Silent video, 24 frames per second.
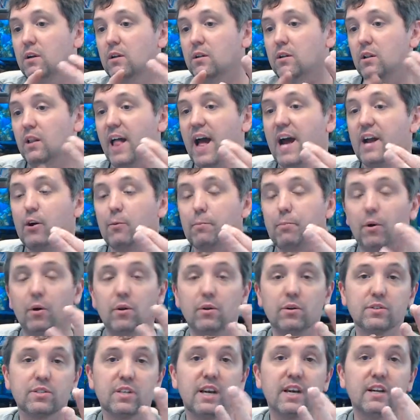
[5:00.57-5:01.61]
ladder
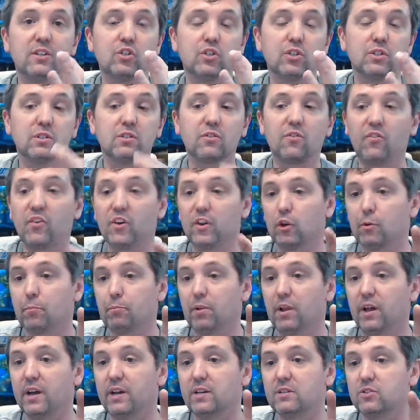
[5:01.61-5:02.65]
pulls, hinges, filler
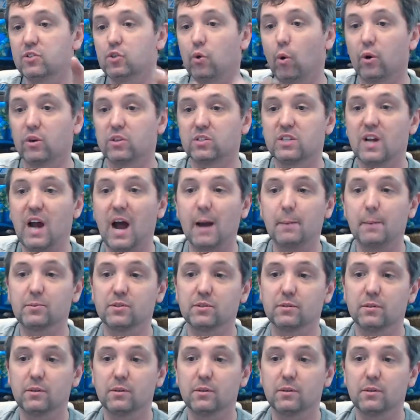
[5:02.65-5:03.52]
plates, door stops,